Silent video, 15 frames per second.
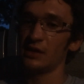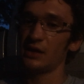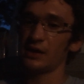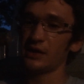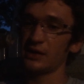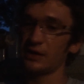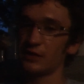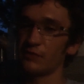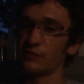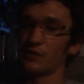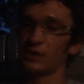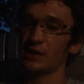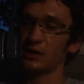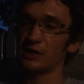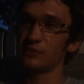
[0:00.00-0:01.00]
I kind
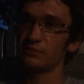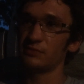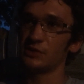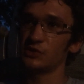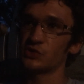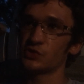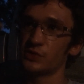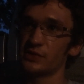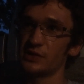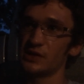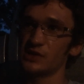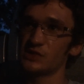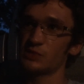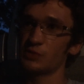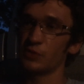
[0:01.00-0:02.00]
of enjoy
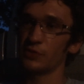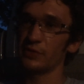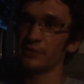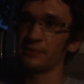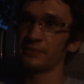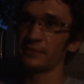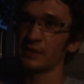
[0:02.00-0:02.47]
these more than